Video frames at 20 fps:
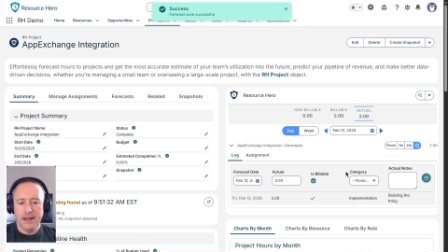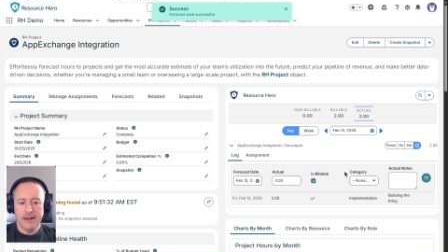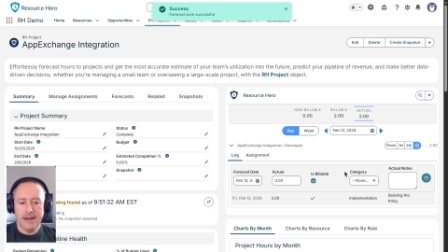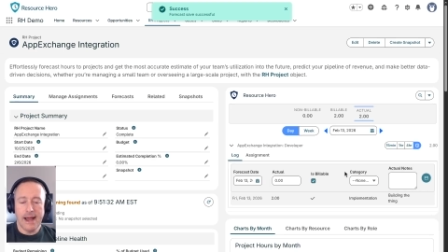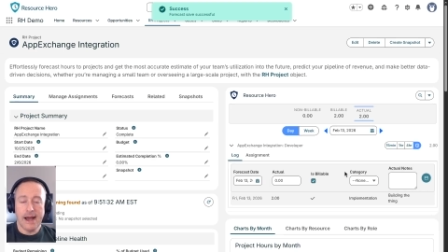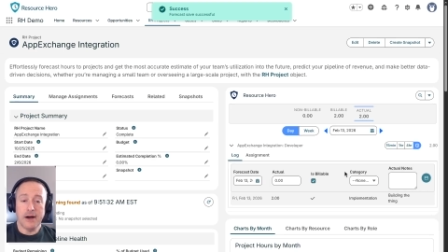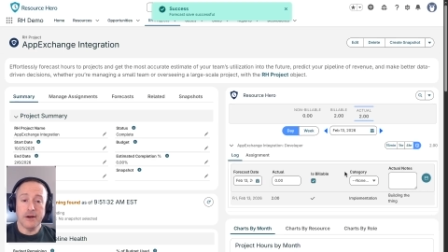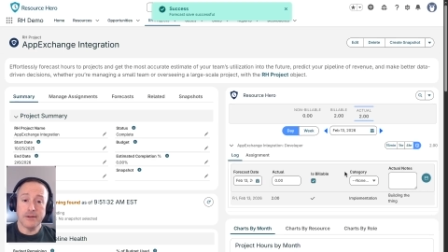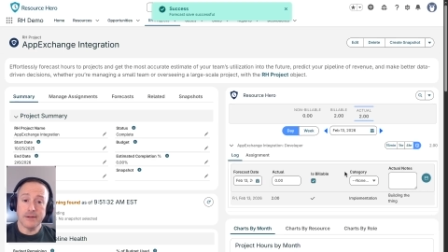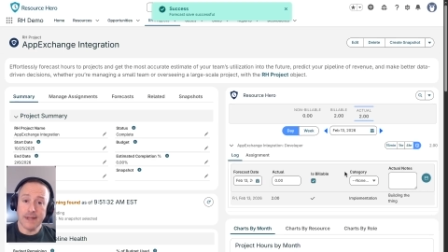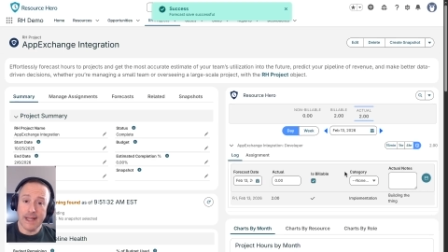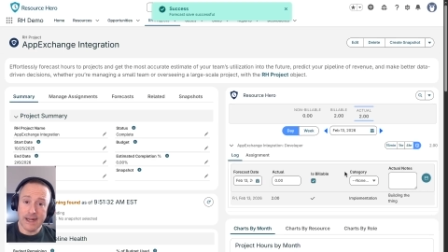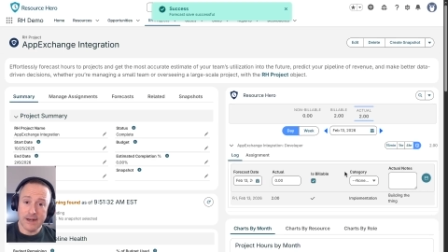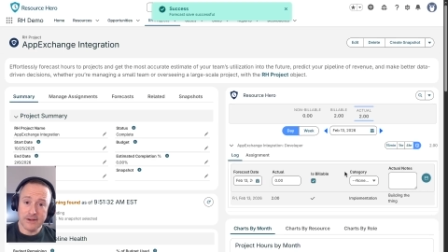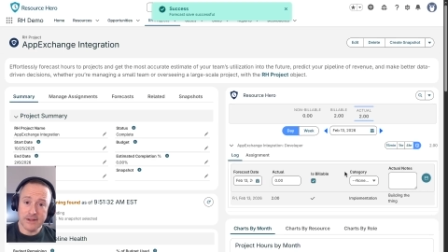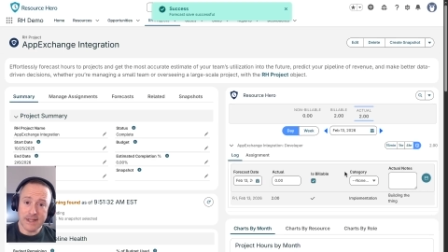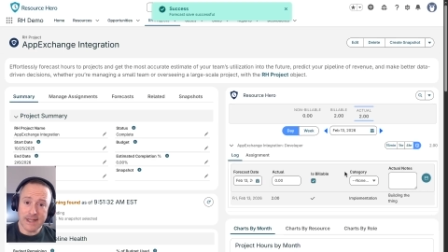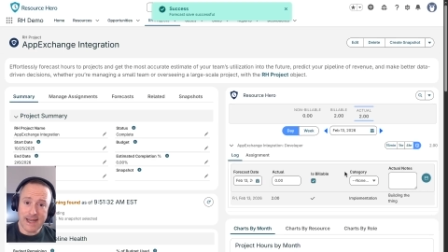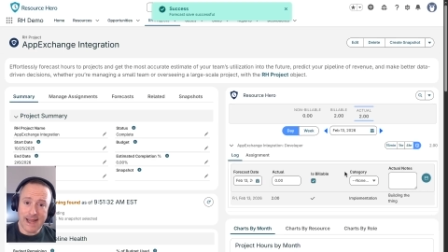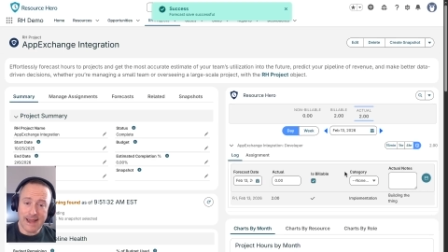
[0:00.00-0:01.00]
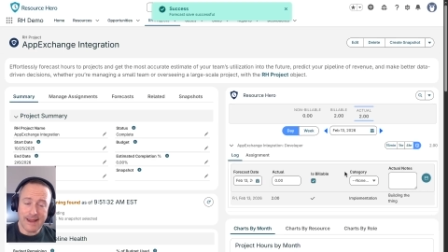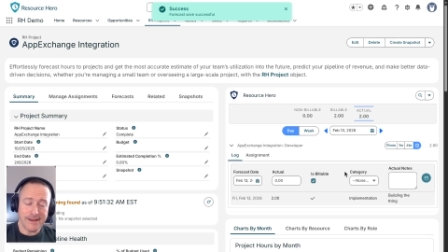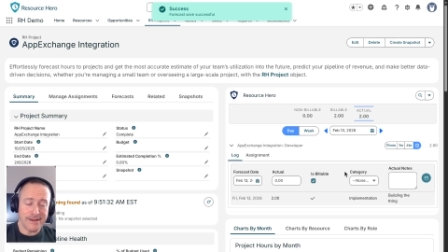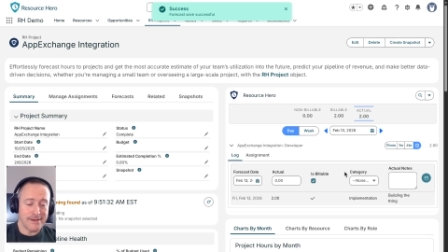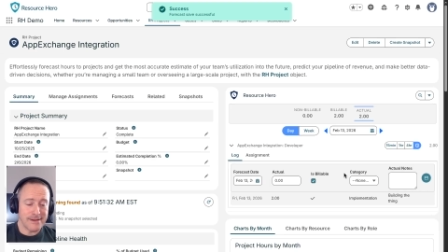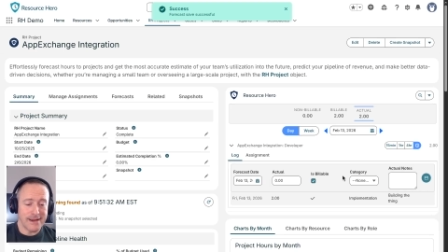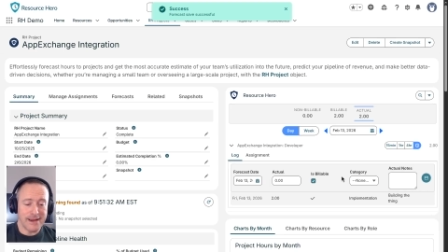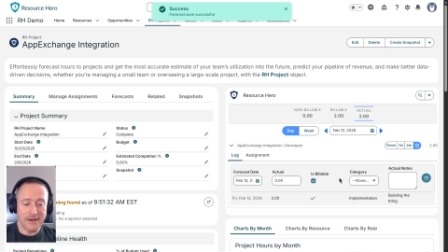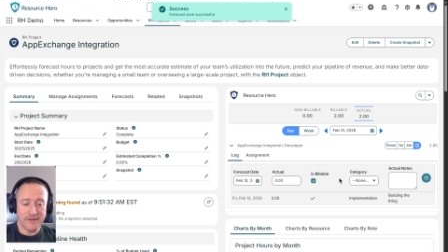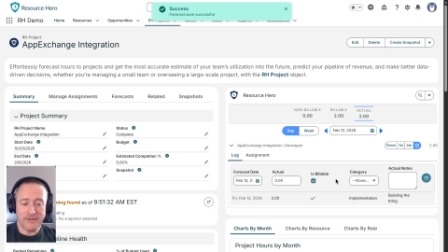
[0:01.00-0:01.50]
Now, later in the day,
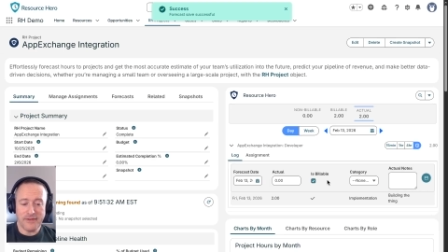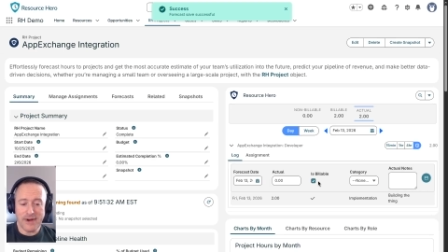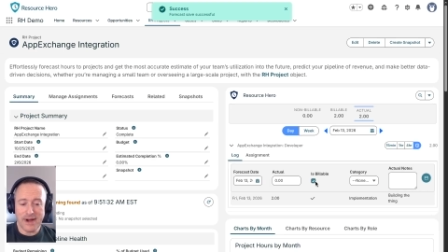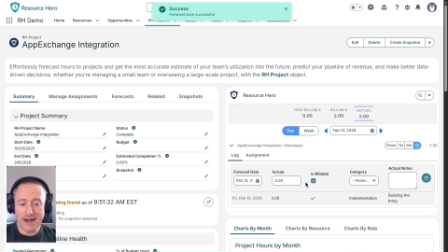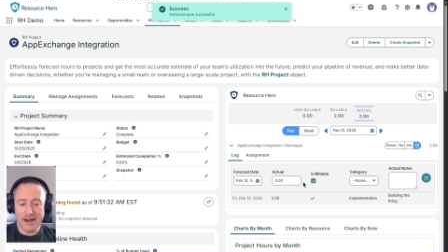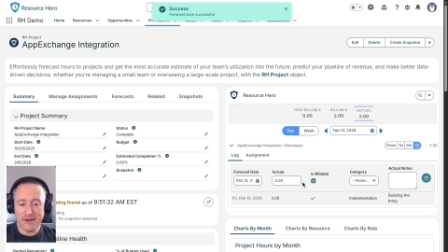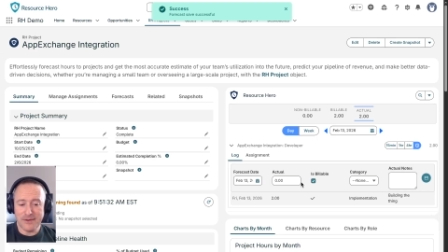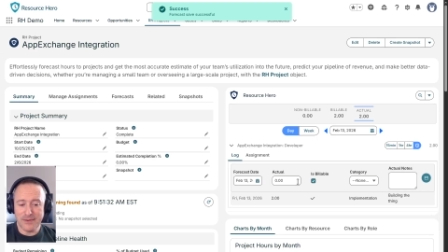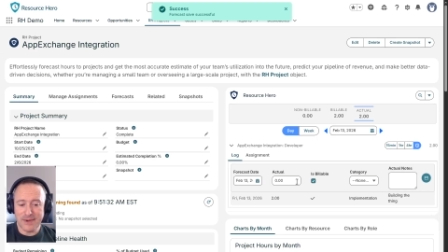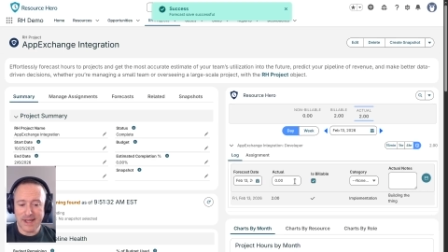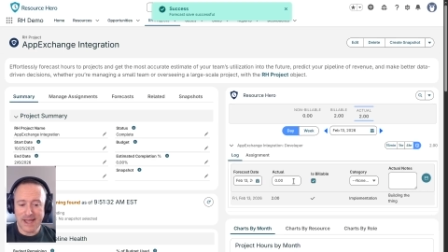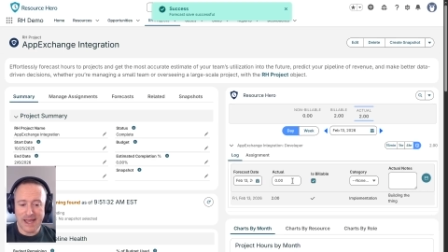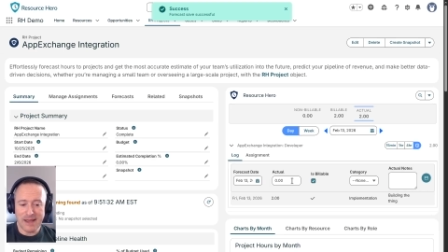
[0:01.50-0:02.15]
if we